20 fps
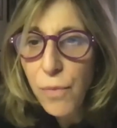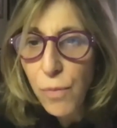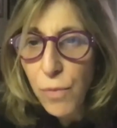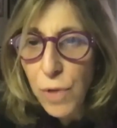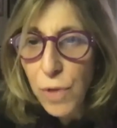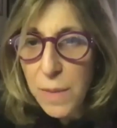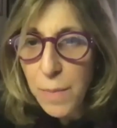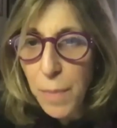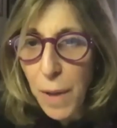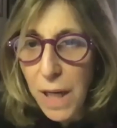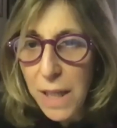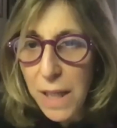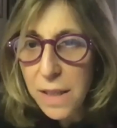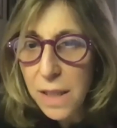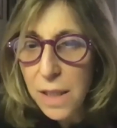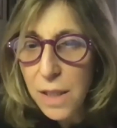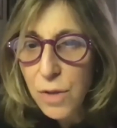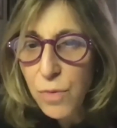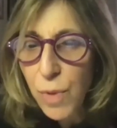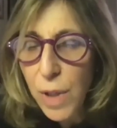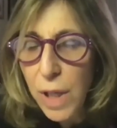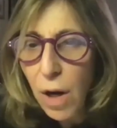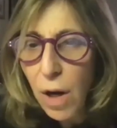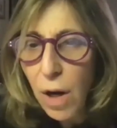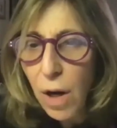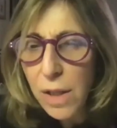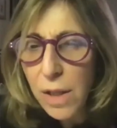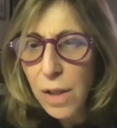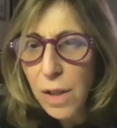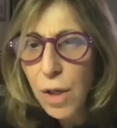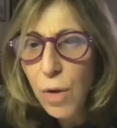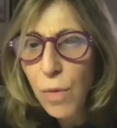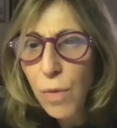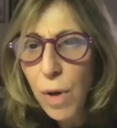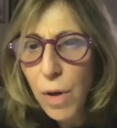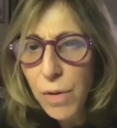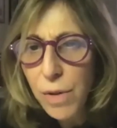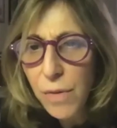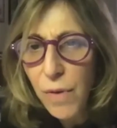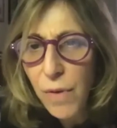responses regarding the
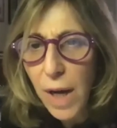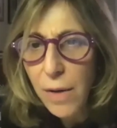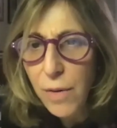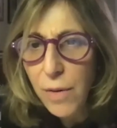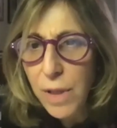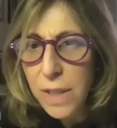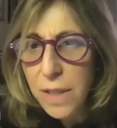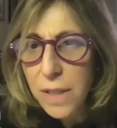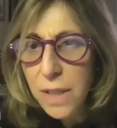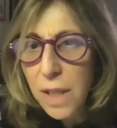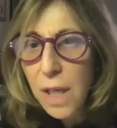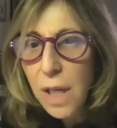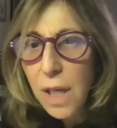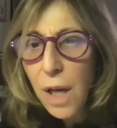coronavirus